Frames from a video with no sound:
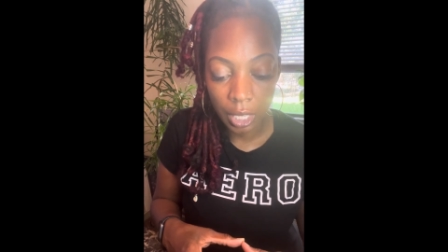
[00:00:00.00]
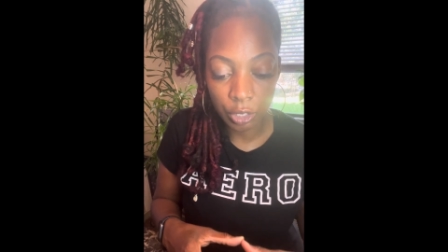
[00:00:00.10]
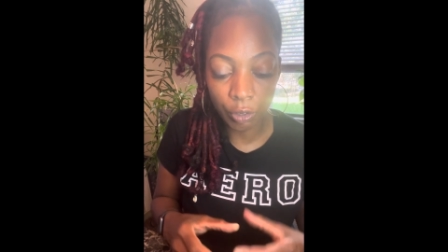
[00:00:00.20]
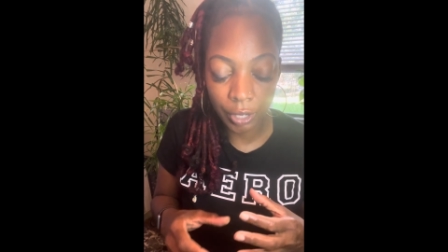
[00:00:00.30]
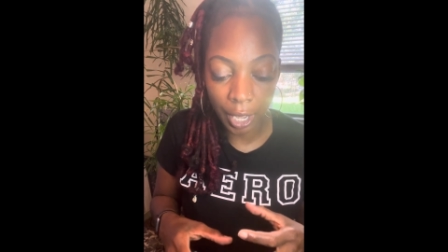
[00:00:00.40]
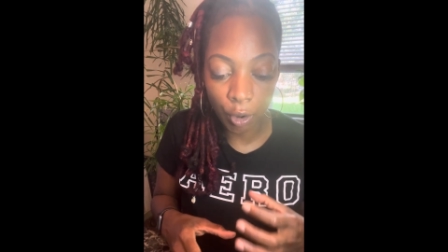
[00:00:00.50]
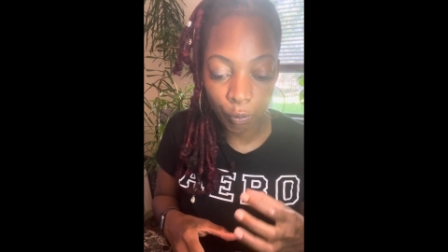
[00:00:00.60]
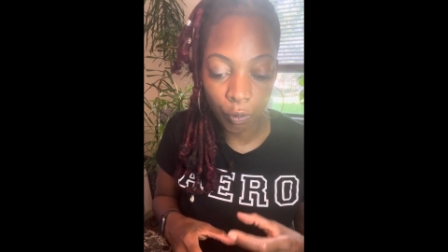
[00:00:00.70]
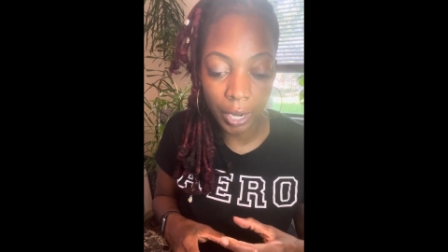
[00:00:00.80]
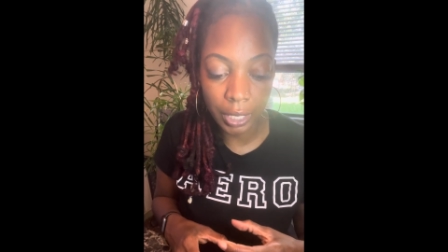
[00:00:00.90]
you're now
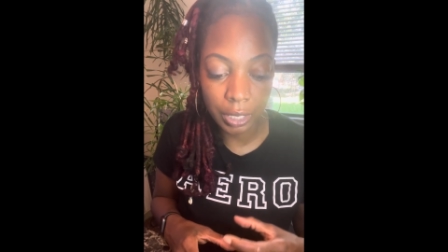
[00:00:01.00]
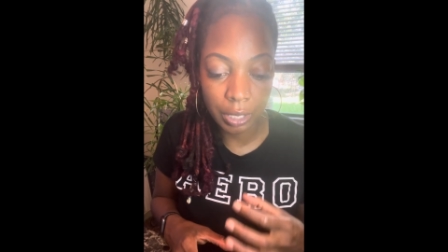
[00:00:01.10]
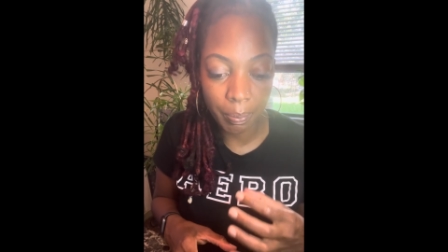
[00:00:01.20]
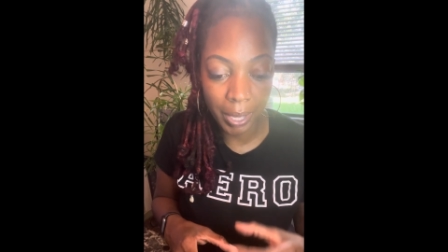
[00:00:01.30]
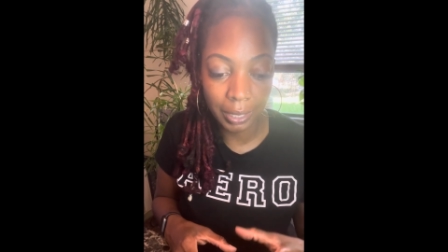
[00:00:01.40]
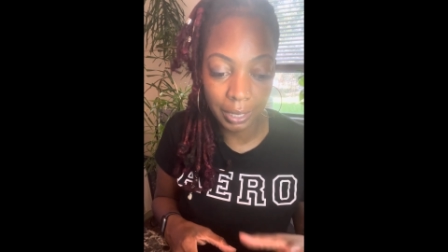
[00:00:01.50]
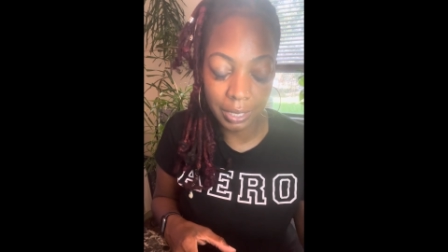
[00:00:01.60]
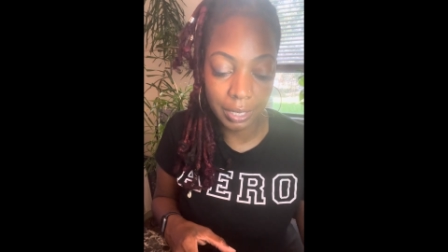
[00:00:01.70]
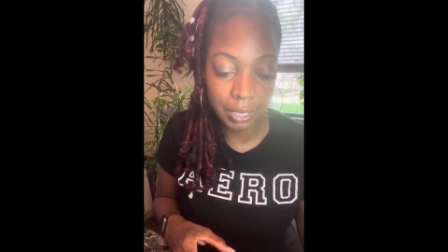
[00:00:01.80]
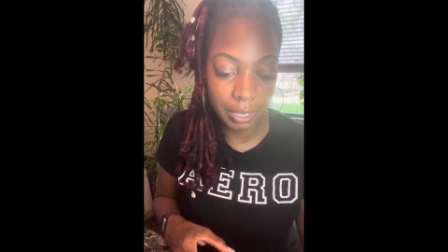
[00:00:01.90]
ready to make
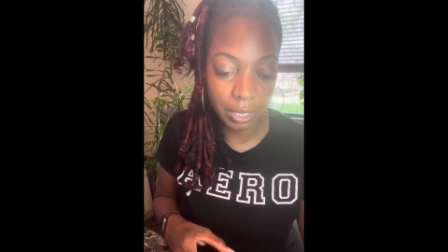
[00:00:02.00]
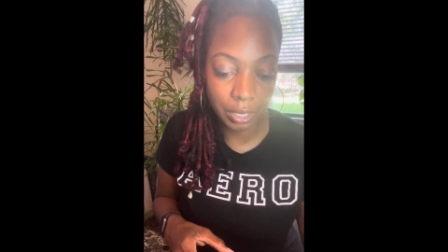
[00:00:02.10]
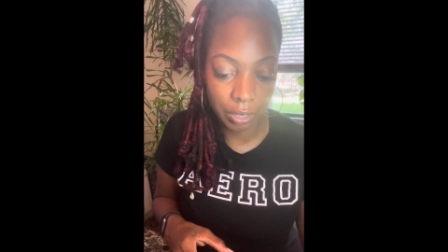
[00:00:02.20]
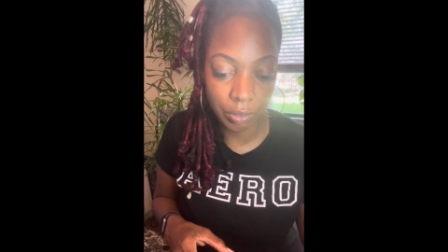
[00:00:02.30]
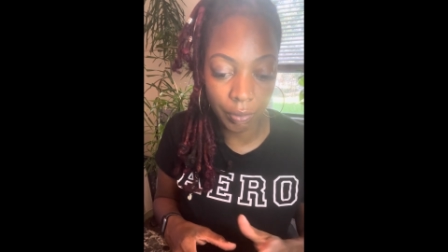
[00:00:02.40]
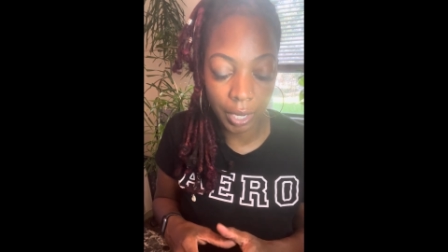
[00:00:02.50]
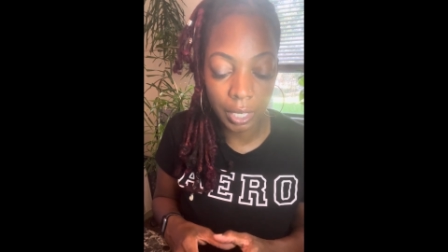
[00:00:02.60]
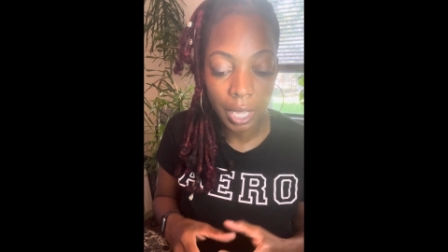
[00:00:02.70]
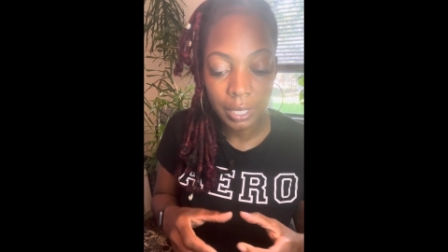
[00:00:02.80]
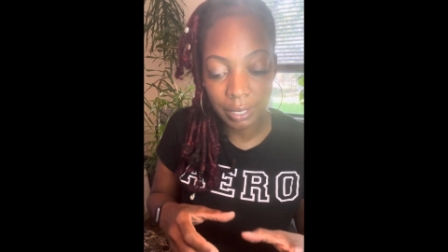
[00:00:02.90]
these decisions, right,
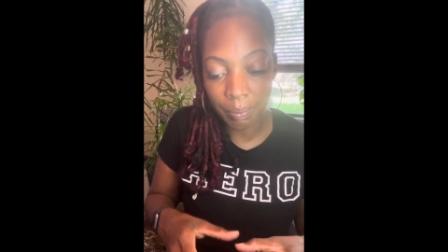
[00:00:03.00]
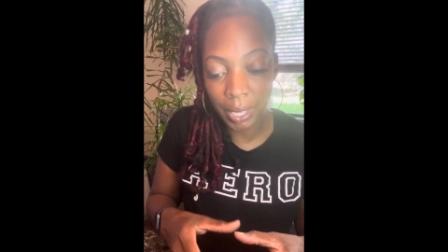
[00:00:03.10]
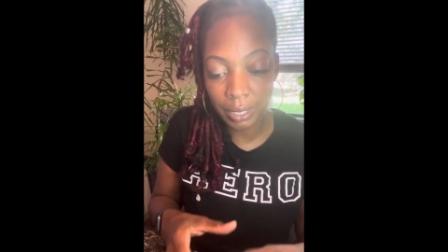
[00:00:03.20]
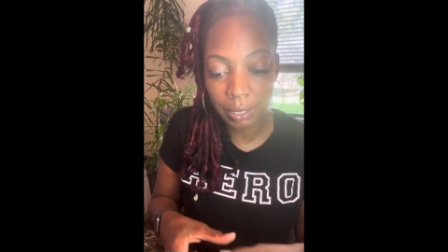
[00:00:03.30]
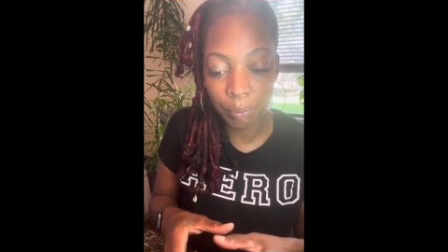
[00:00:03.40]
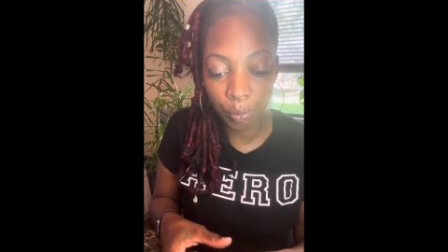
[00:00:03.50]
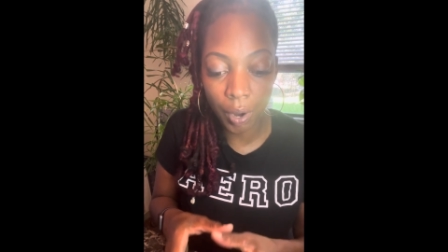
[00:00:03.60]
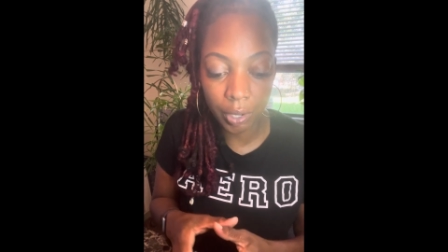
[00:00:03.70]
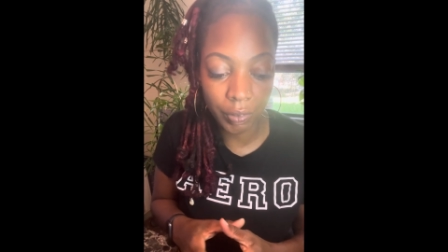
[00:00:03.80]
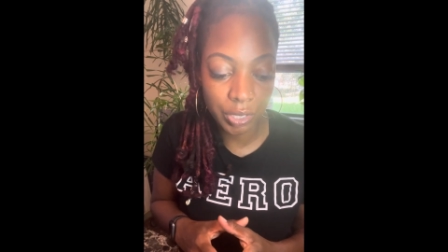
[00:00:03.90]
to make some
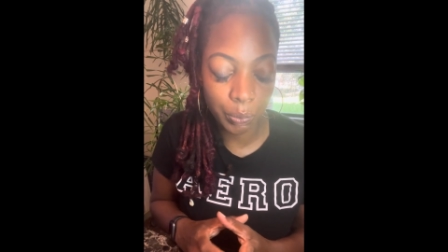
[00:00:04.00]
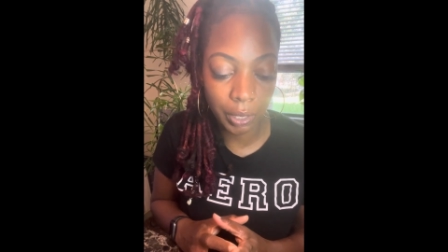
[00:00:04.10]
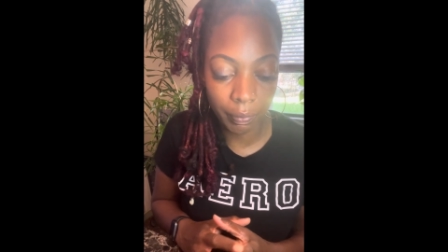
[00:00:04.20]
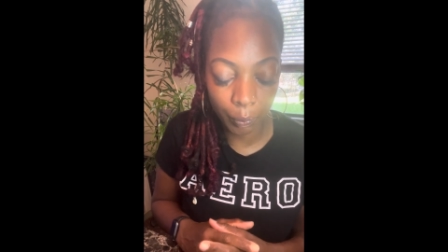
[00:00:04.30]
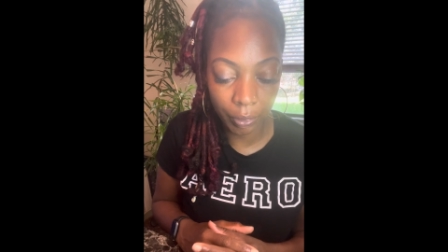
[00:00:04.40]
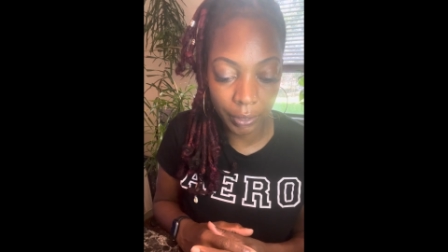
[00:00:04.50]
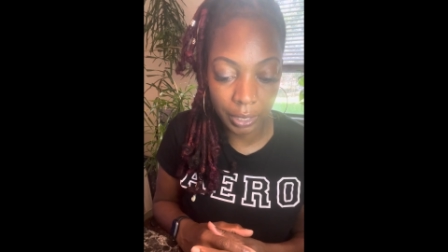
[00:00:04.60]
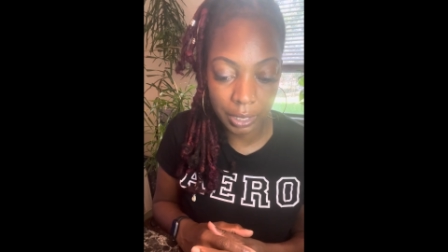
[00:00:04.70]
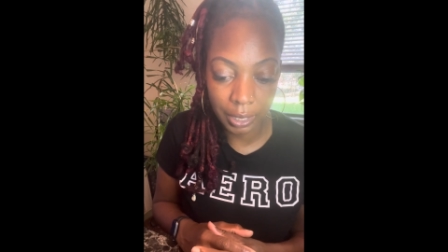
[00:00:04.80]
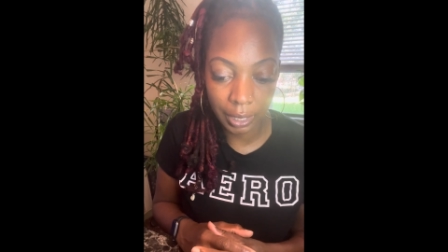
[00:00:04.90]
progress within
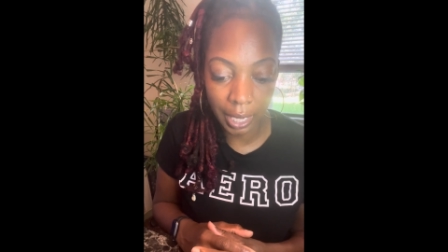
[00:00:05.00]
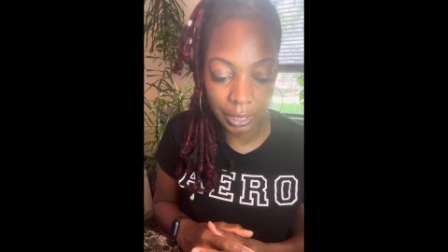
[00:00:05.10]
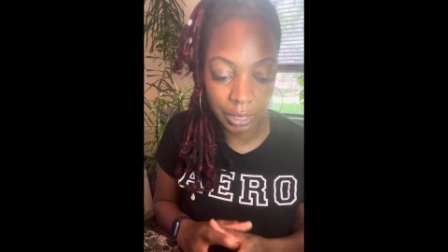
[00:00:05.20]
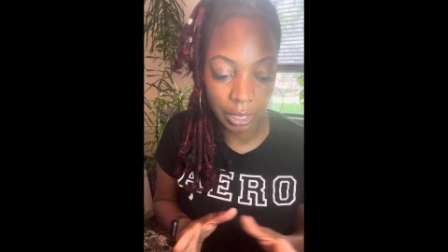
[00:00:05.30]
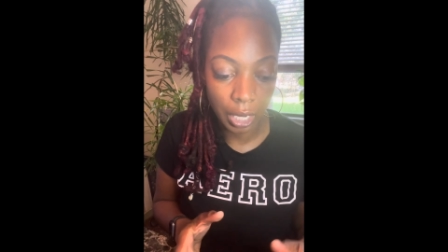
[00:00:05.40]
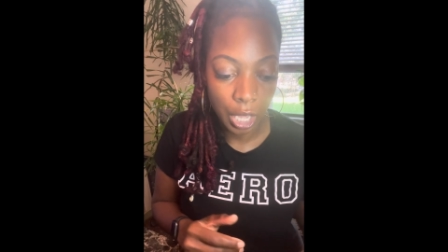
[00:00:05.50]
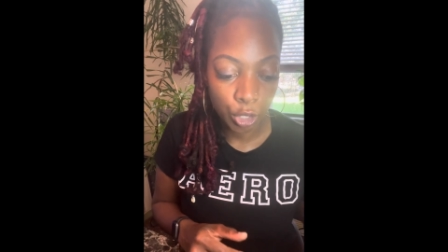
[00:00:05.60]
this connection.